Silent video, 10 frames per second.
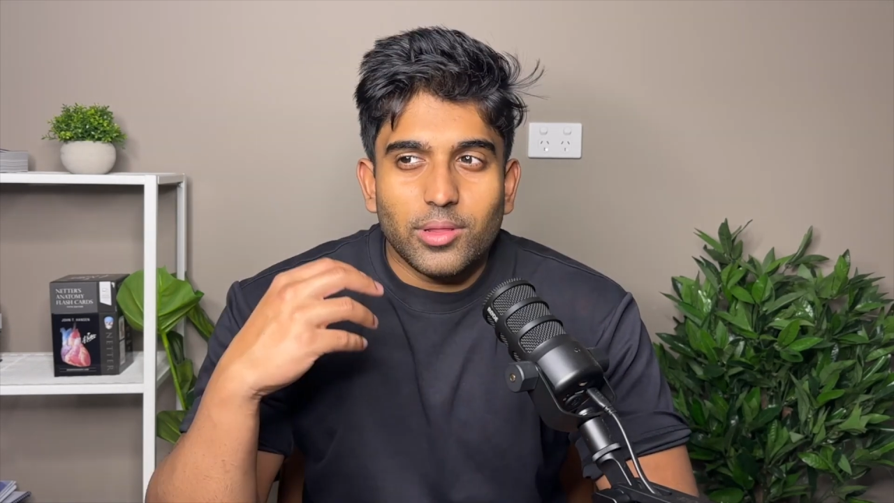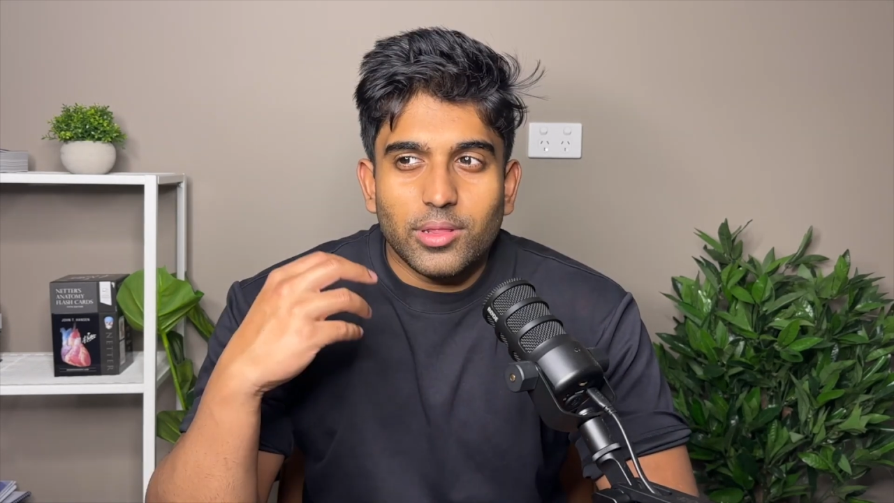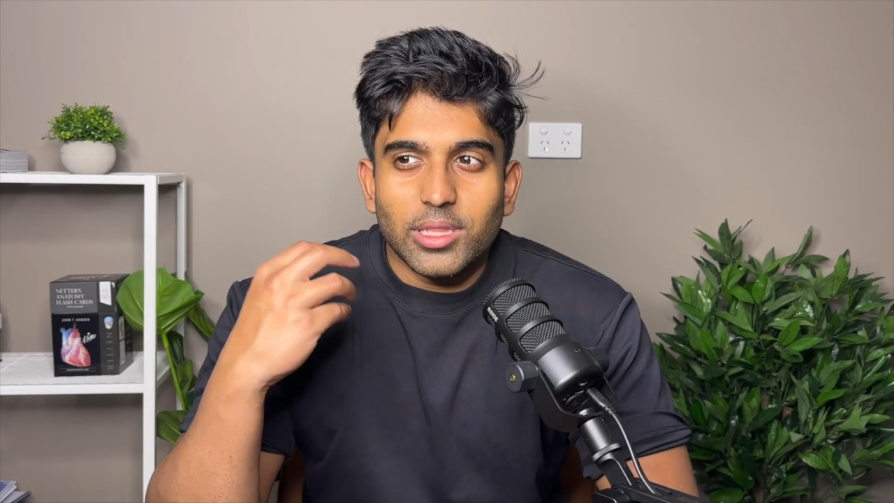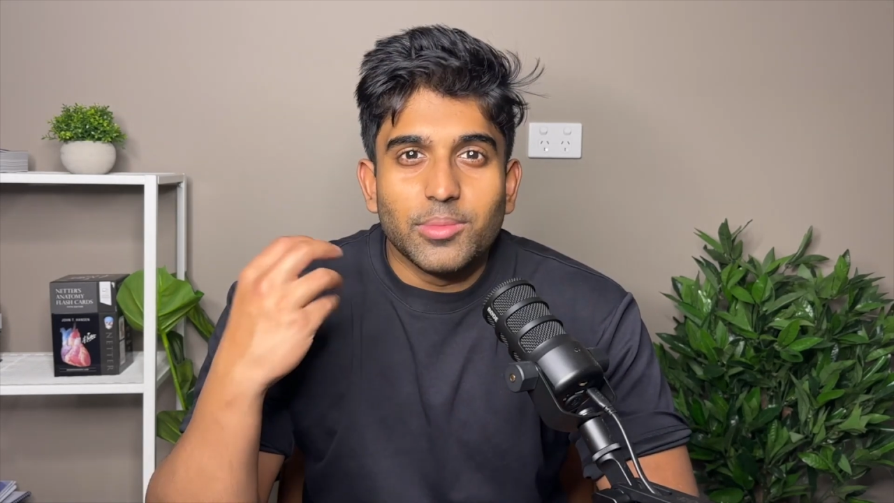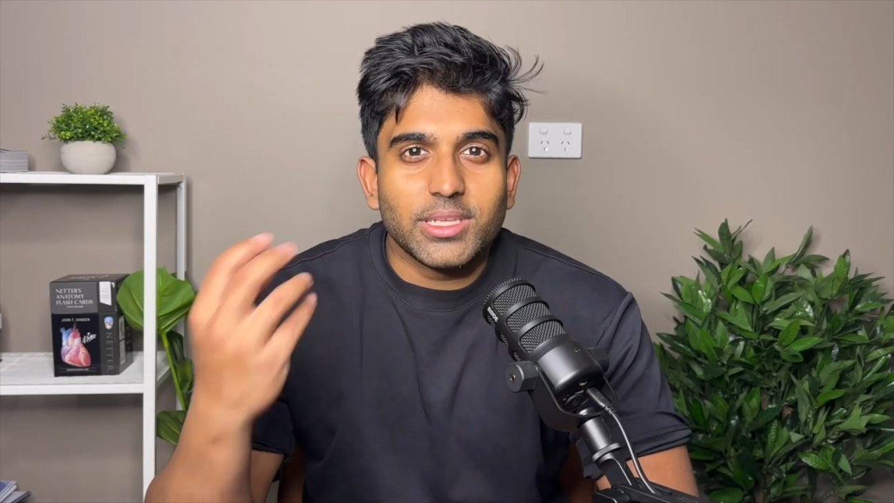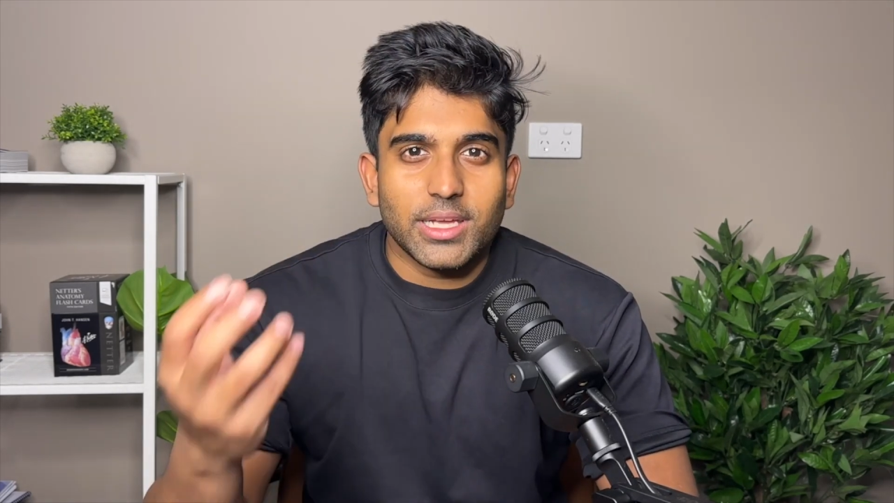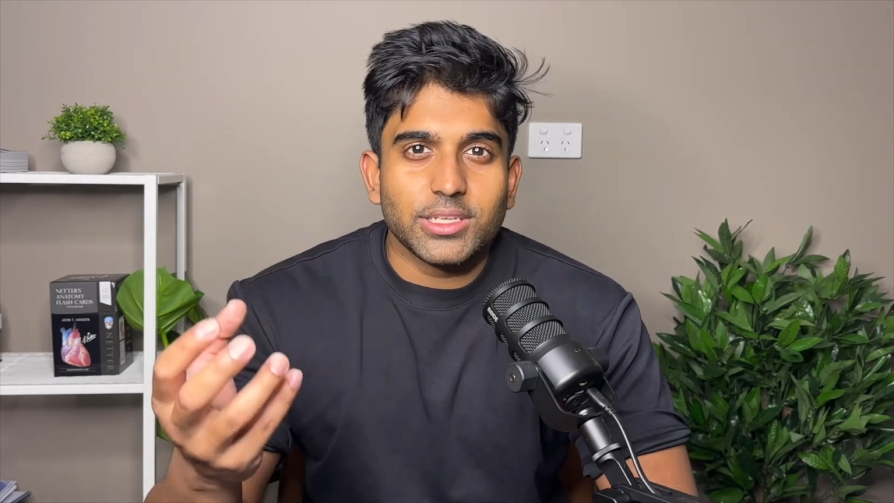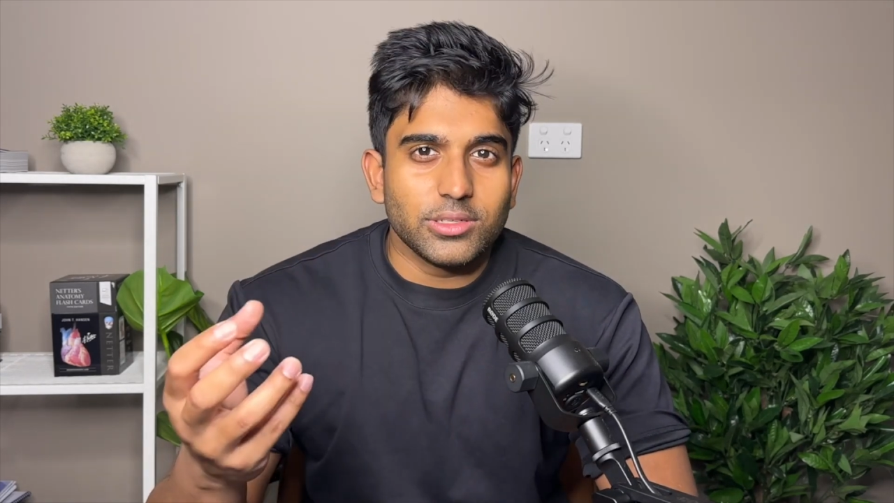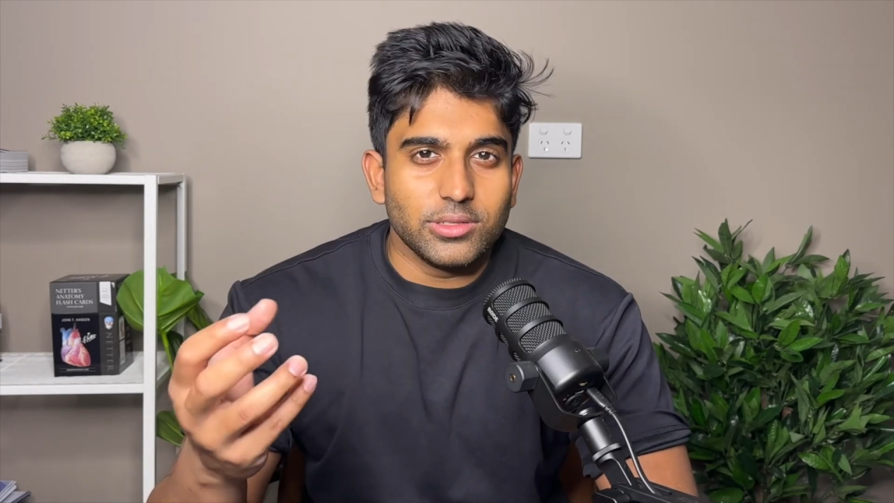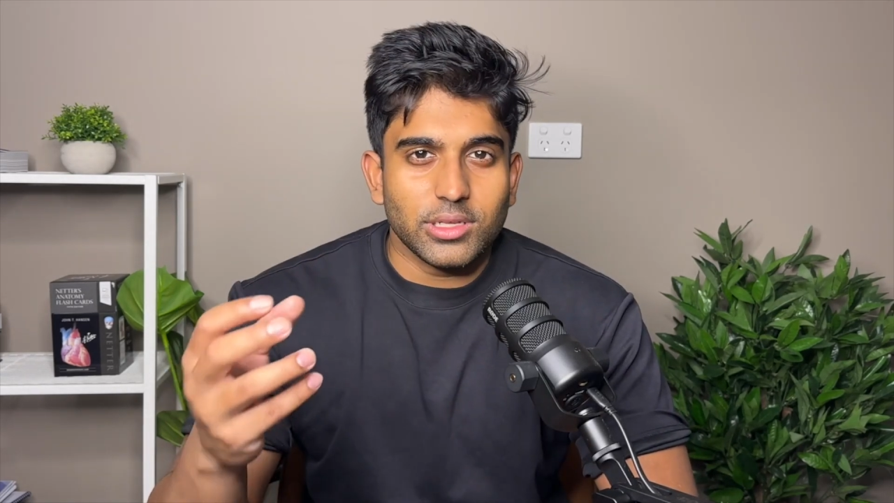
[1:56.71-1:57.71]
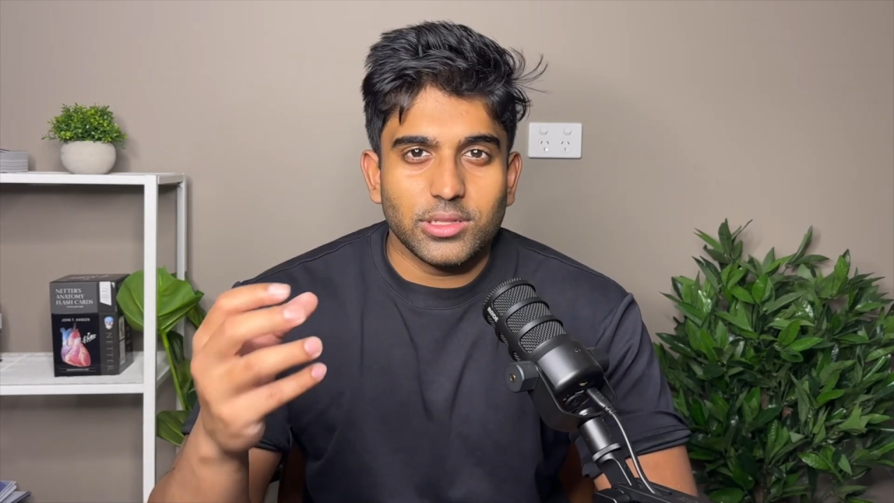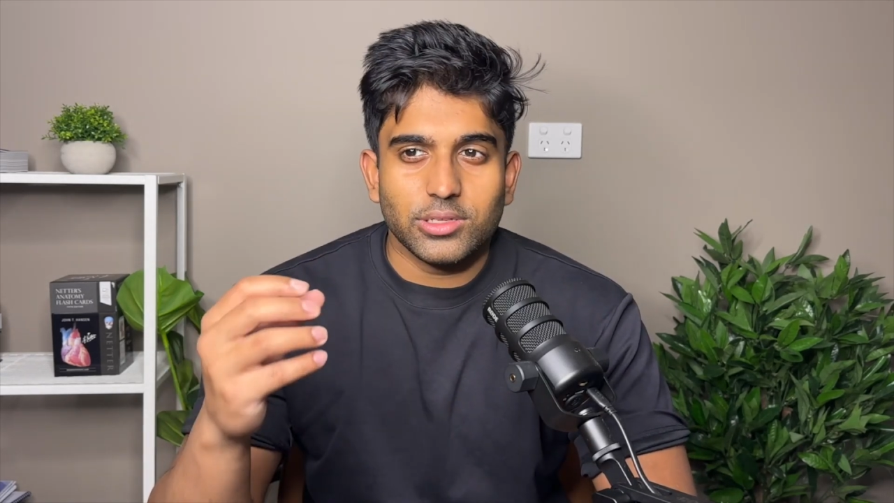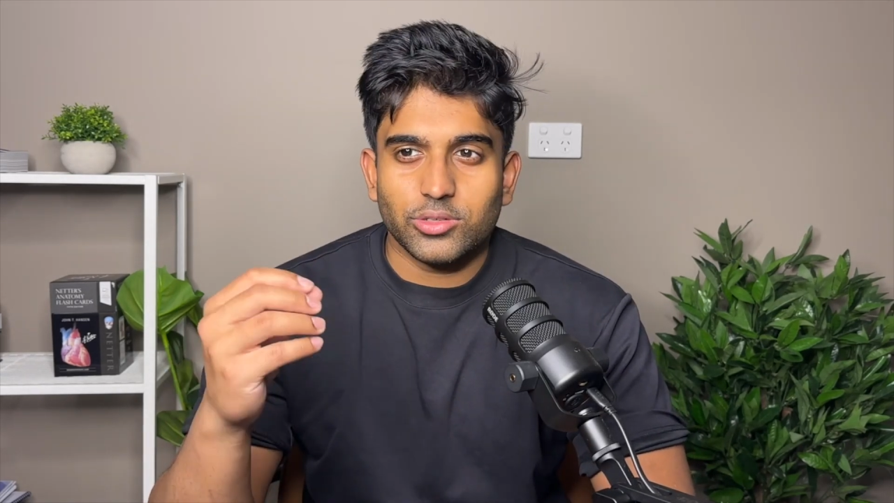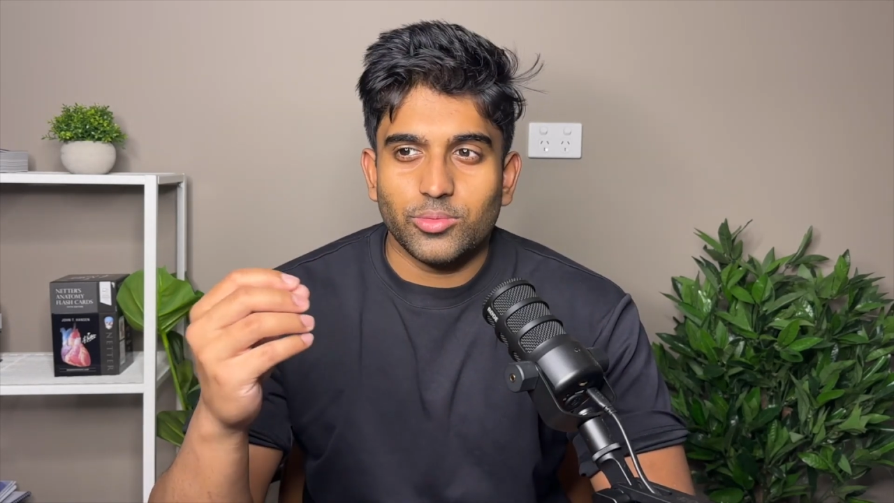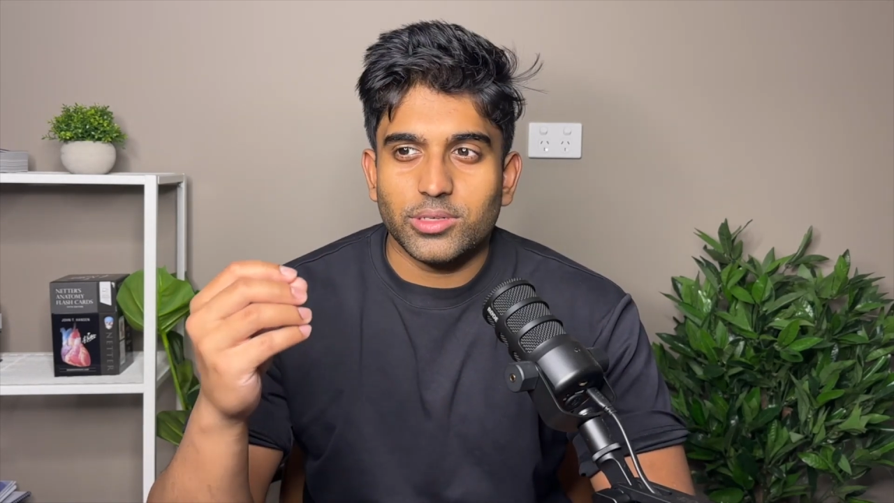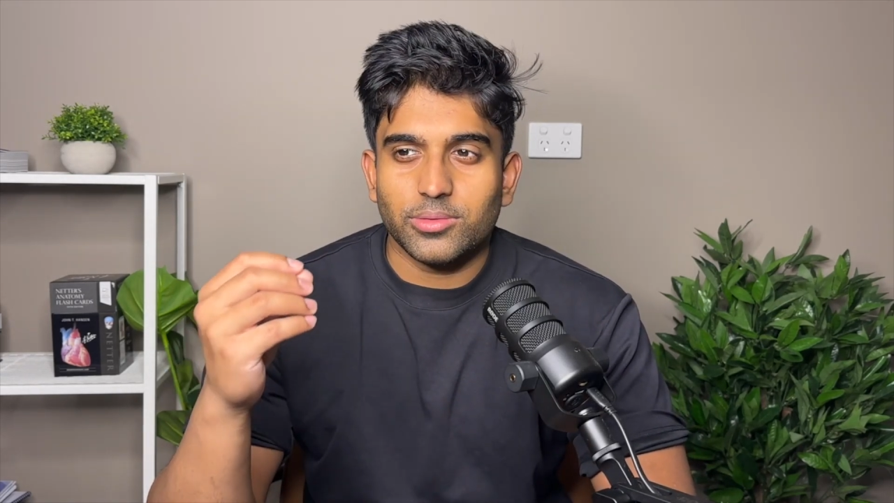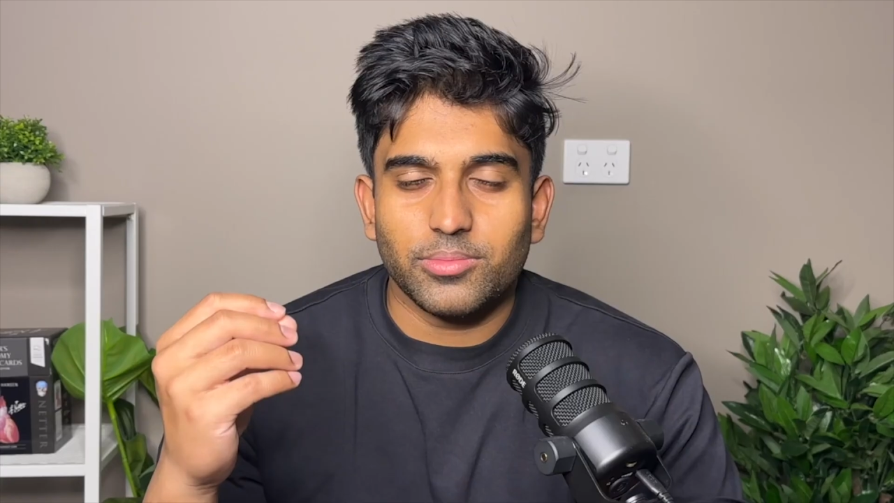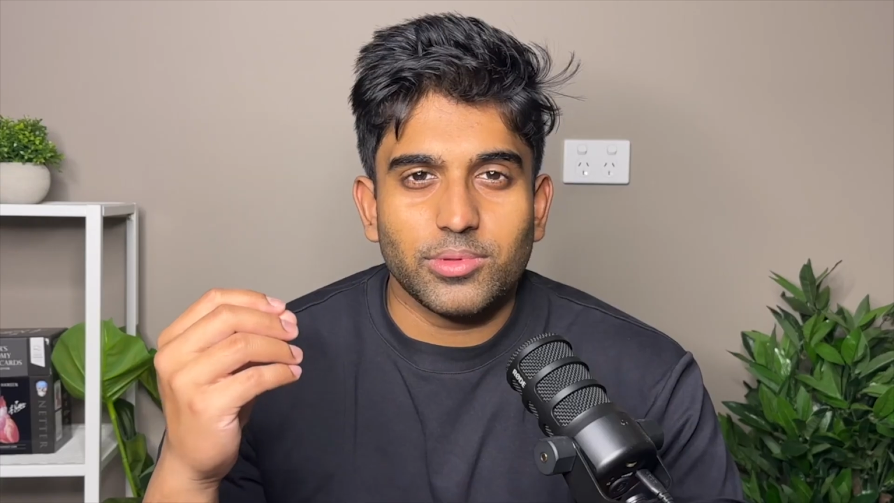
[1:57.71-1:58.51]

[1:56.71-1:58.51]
limitations and there's so much